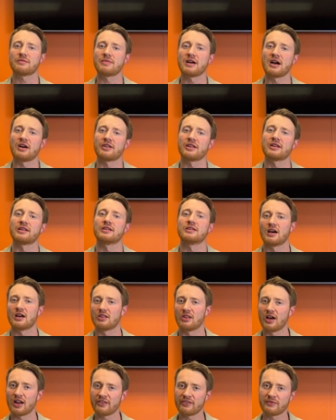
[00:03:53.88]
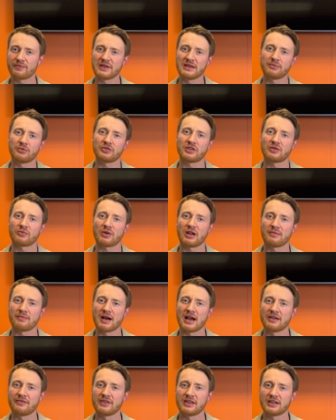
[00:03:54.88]
about it. A lot of the people that rent
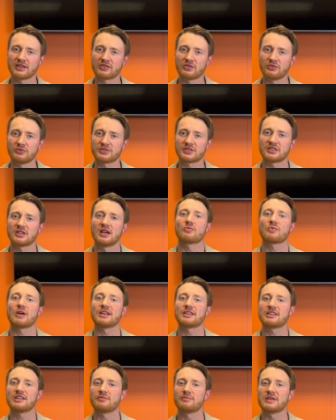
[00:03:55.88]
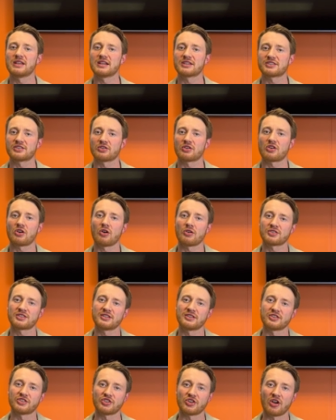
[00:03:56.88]
my vehicles rent them because their car's in
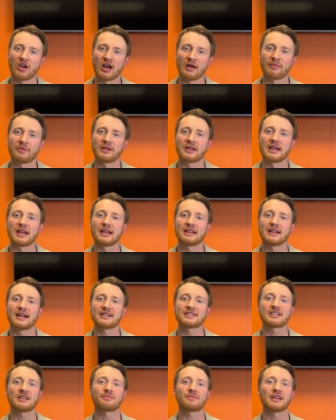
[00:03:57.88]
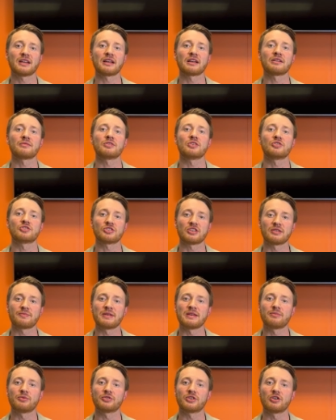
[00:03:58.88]
the shop, and that's something usually
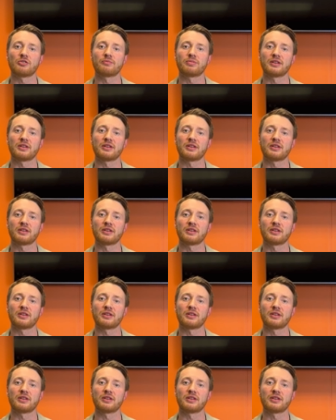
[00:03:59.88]
people don't